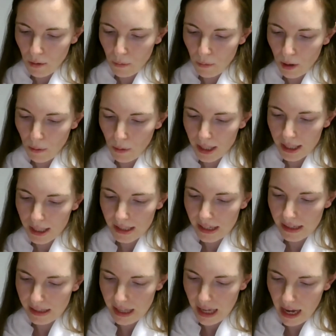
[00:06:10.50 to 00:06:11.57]
Well, what does
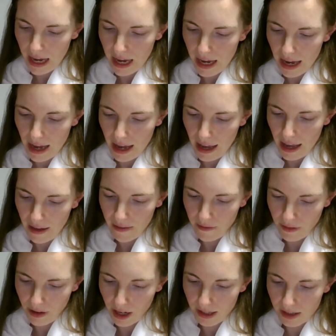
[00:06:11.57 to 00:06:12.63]
it say in
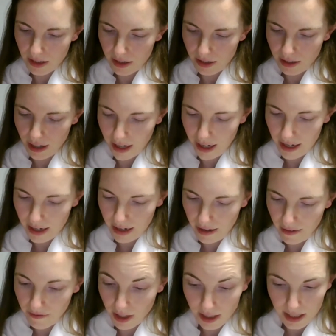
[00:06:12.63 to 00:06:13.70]
verse nine?
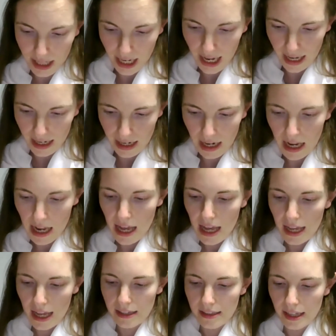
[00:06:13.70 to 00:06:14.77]
In verse ten,
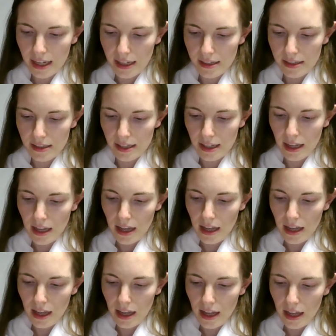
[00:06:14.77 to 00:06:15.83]
it says,
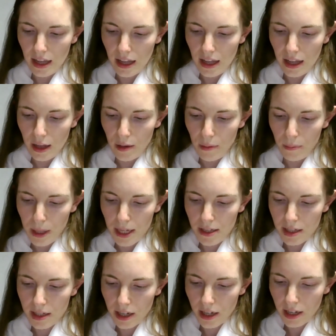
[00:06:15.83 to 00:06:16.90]

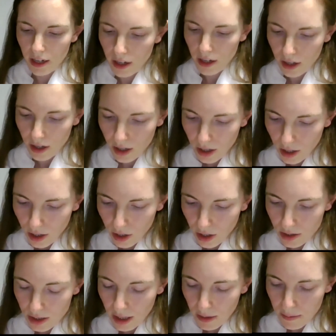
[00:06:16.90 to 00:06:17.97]
Peter
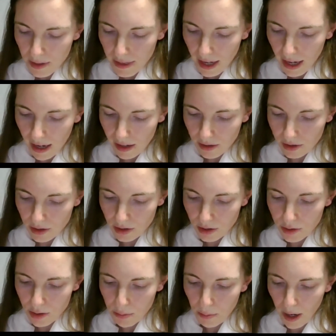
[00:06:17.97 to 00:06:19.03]
goes up to the
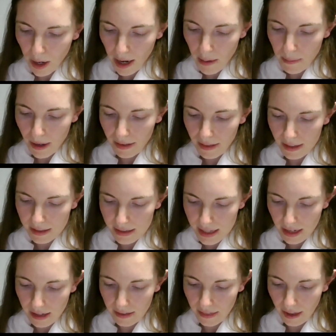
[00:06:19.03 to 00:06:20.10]
household to pray about the
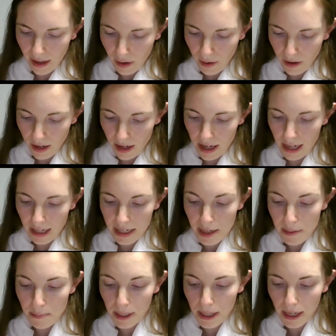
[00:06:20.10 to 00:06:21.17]
sixth hour, and
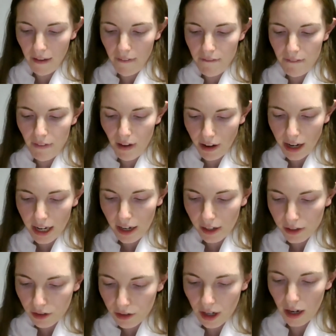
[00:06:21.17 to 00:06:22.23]
he became very
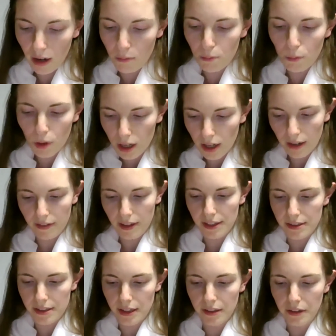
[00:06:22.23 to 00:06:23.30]
hungry and would have
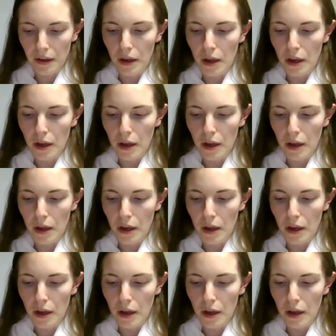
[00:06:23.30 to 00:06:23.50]
eaten.